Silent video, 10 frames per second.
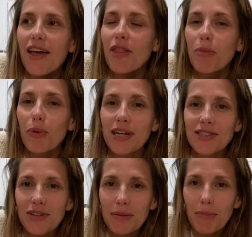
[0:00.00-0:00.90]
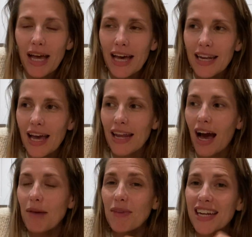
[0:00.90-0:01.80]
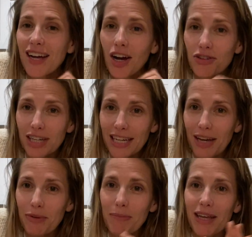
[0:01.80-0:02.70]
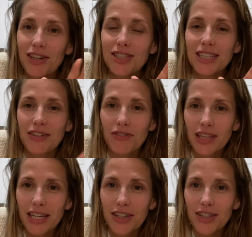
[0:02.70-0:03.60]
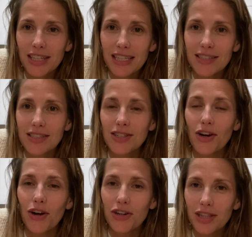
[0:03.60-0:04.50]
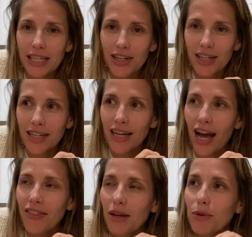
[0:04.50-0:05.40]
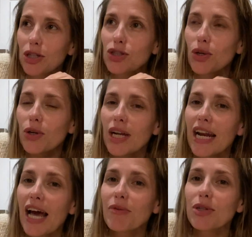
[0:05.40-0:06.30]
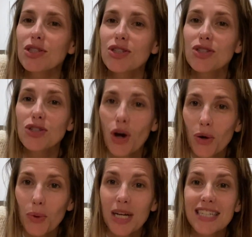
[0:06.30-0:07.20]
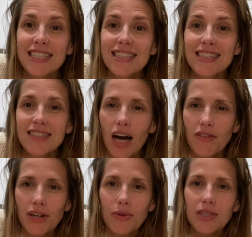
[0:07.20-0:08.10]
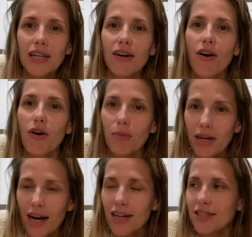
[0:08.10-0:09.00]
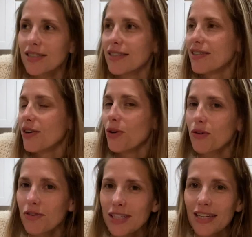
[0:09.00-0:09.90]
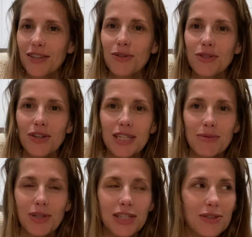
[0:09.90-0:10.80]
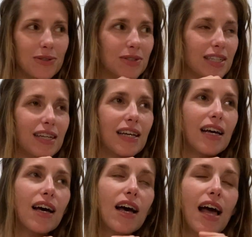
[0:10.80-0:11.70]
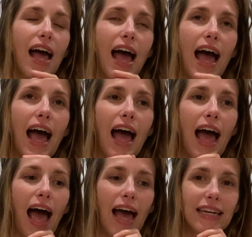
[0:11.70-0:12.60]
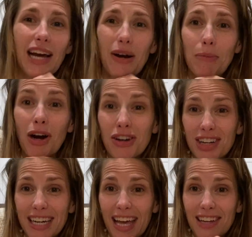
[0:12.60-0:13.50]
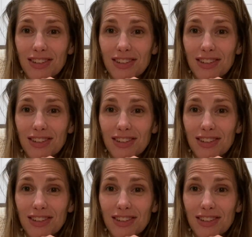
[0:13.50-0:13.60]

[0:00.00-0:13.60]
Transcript: The boys are in bed and I'm getting hungry again. We made our Chick-fil-A cookies earlier and they were so good and I was so stuffed. I was like, oh my gosh, overdid it. Those cookies were huge. And now I'm hungry again.